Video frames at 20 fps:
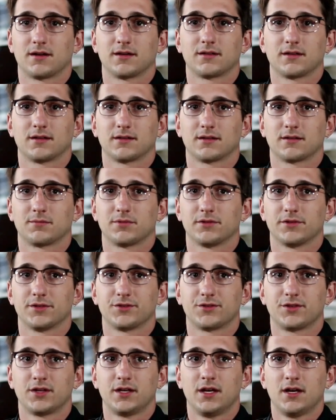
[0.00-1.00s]
I think the
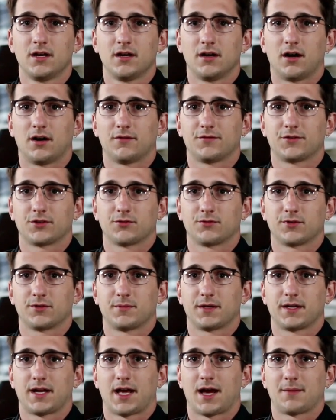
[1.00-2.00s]
police officer would
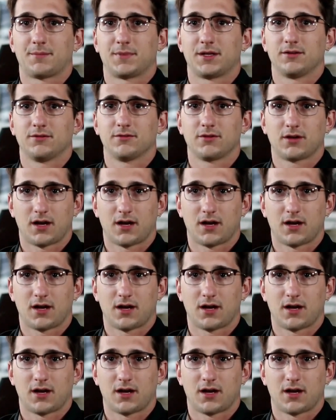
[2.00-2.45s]
have been happy to